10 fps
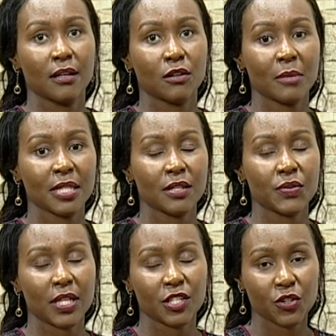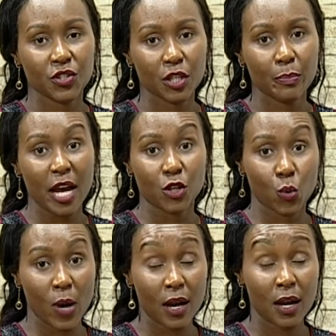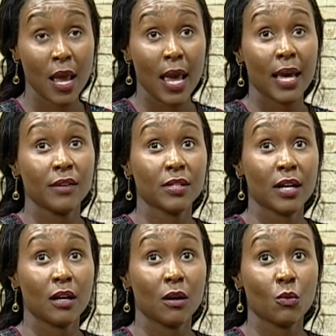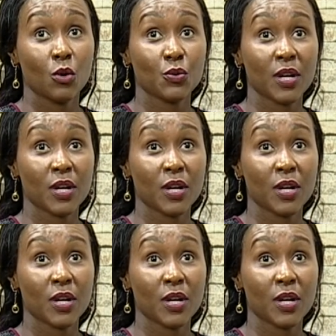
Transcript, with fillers: romantic relationship at work and uh, what we have